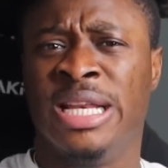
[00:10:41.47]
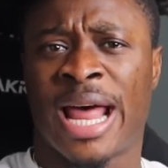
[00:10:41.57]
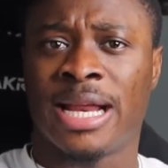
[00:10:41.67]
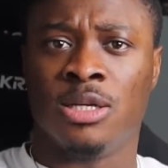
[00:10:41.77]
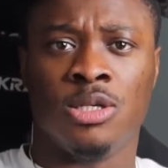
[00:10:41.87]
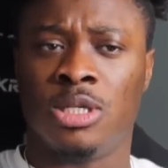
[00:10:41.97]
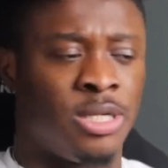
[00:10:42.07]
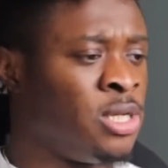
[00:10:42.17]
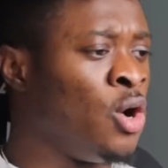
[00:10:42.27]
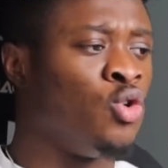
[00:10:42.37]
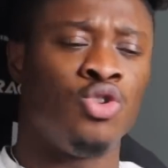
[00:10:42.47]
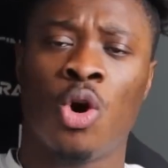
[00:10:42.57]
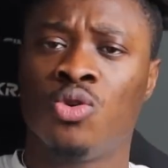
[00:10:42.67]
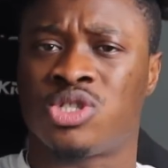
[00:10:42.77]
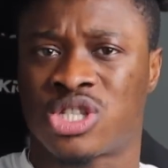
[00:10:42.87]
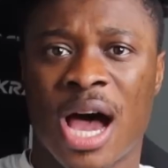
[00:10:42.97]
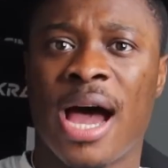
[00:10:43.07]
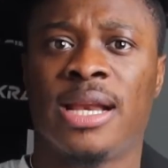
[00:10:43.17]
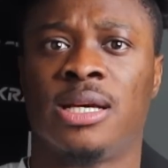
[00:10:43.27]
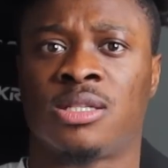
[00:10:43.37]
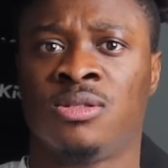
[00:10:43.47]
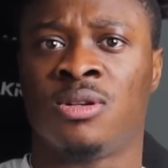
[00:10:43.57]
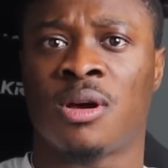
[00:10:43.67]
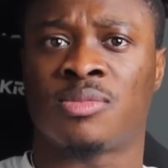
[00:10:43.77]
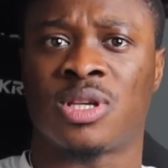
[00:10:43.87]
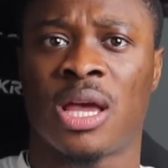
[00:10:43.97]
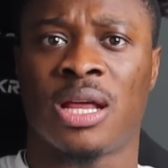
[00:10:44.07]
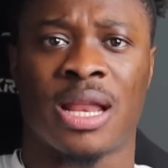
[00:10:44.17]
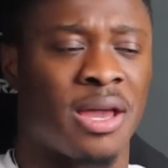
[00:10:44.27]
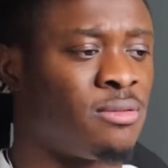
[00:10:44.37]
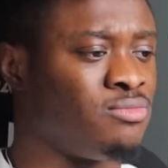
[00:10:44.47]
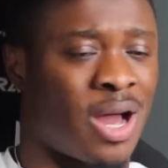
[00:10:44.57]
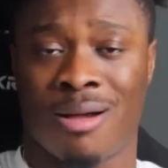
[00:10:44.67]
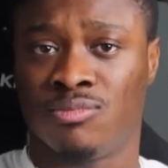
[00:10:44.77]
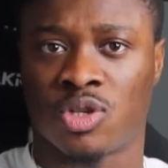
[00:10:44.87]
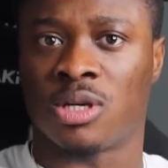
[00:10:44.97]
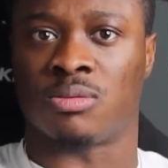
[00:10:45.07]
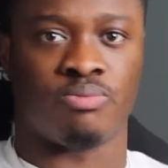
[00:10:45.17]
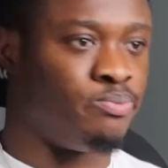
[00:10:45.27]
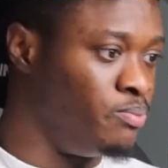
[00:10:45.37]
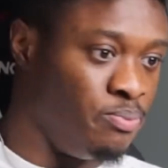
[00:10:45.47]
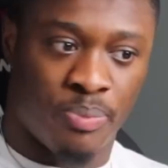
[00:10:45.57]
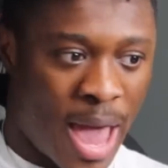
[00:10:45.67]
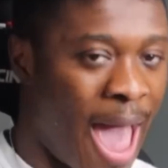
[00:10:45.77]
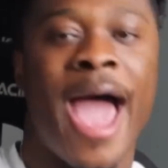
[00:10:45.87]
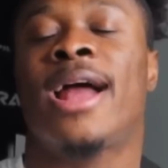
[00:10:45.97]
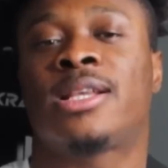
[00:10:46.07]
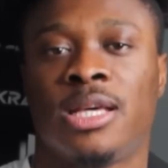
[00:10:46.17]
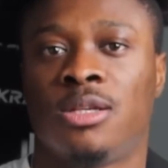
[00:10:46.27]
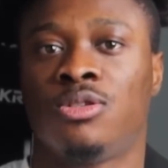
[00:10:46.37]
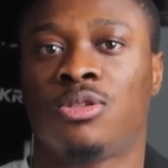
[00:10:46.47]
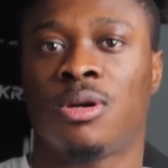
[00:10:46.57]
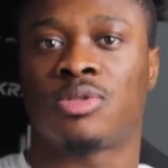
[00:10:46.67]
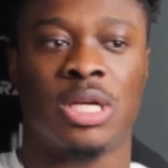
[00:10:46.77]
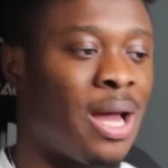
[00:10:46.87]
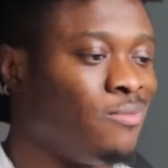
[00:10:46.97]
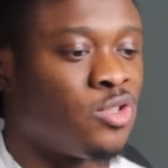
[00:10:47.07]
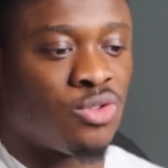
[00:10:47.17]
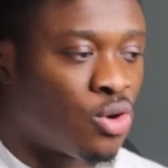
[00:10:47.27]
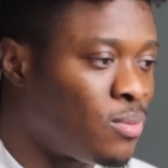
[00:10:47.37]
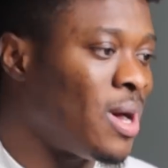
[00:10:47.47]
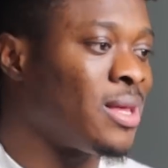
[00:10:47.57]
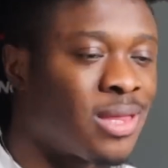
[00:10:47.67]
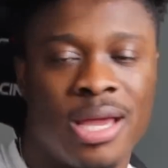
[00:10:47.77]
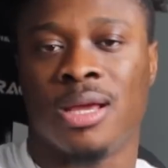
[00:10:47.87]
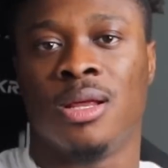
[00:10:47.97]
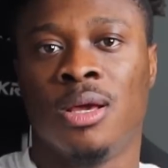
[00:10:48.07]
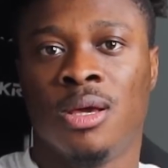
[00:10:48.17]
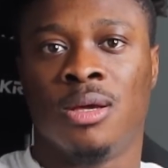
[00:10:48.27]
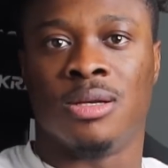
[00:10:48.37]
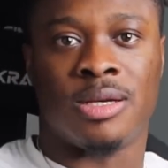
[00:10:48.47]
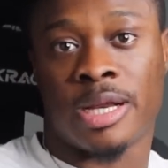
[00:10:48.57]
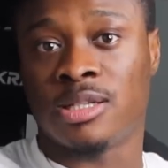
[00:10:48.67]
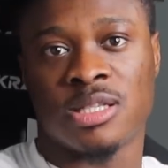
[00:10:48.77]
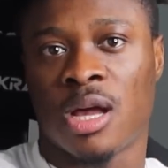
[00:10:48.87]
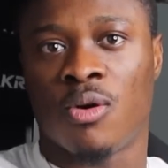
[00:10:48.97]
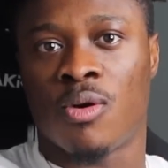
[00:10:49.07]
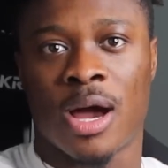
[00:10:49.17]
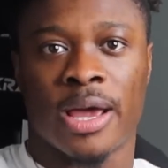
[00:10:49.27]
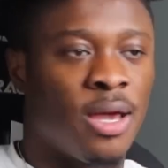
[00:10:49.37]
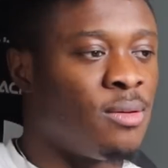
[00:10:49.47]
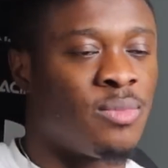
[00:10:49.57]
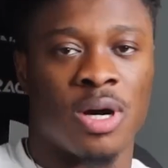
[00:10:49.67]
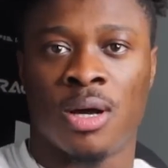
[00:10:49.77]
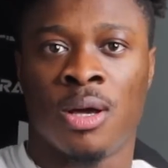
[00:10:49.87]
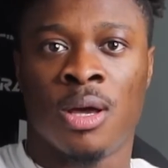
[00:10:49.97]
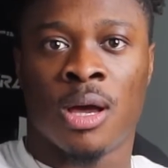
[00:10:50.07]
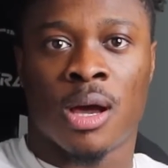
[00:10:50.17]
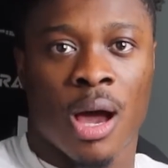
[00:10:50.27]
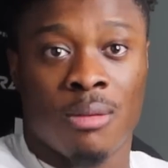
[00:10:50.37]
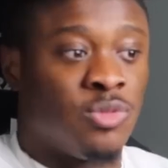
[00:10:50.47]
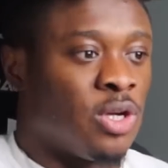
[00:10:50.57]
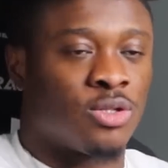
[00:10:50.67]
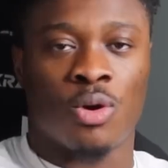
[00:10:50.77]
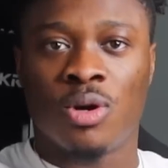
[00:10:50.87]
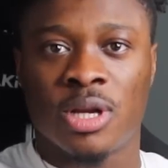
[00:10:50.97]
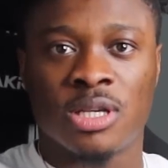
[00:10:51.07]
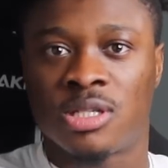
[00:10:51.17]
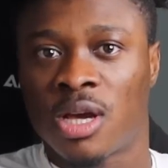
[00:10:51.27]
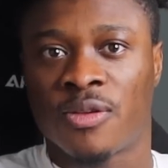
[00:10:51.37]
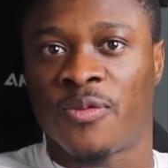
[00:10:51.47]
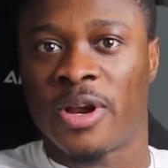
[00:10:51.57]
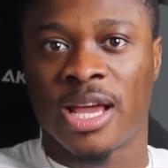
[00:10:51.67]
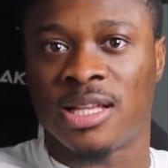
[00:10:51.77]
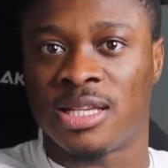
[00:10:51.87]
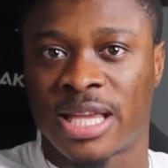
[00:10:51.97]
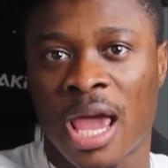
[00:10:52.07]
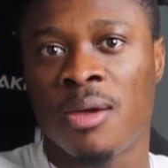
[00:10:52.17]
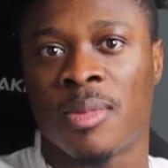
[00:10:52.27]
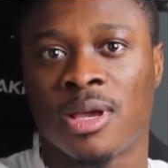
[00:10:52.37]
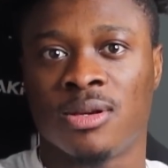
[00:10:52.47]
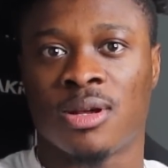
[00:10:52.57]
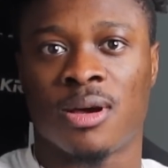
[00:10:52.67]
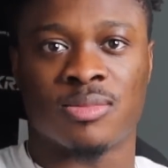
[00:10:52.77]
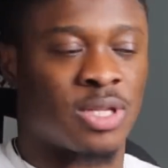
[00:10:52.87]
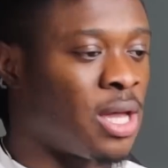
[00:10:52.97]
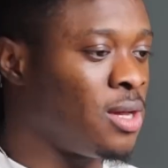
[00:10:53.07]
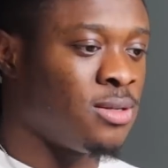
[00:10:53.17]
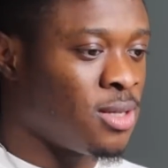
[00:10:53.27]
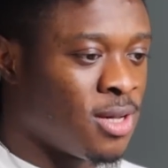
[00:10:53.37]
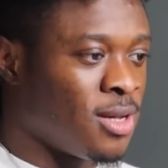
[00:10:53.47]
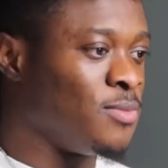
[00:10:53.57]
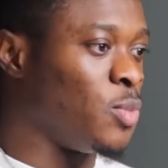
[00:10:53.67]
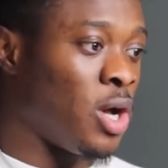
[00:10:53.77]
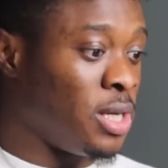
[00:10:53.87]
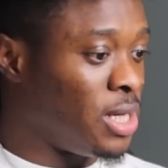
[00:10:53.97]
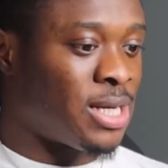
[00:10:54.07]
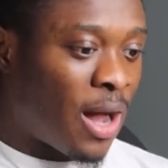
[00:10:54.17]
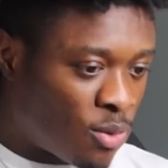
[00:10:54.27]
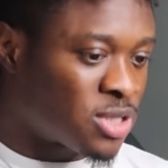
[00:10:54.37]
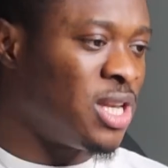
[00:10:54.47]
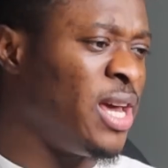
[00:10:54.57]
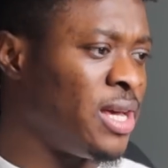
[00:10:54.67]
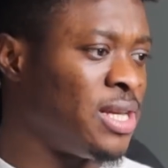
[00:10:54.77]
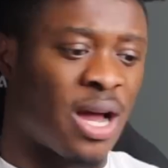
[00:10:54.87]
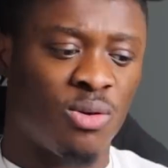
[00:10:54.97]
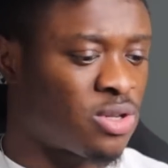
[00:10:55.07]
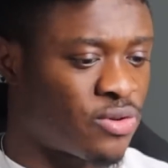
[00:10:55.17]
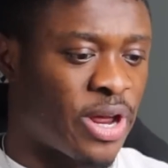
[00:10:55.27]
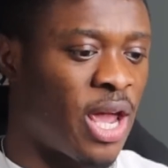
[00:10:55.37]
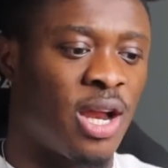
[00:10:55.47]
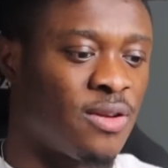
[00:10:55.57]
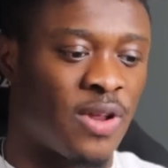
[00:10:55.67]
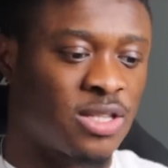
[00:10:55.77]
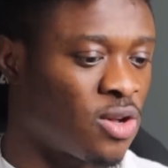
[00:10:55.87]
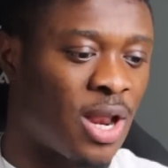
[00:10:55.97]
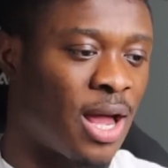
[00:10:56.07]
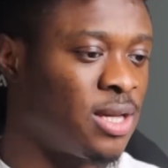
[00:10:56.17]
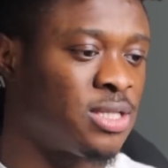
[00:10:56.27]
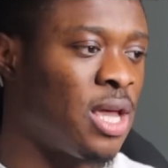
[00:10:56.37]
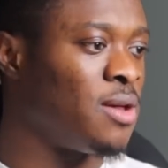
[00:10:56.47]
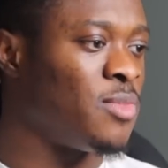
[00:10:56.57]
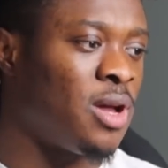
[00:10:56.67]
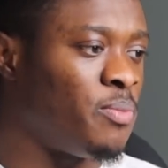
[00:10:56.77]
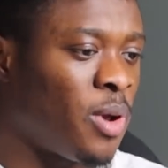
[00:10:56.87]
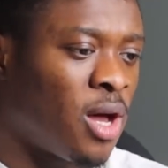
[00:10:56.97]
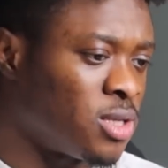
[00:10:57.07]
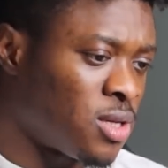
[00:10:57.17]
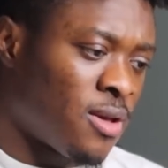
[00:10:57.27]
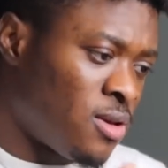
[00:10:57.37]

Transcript: no shyness, you know what I'm saying? Like, I'm just acting, you know what I'm saying? I'm just doing my thing. This is not who I am, but I'm just doing this just for the entertainment, you know what I'm saying? But that was lit. That was creative. That's all I can say, man. Plus.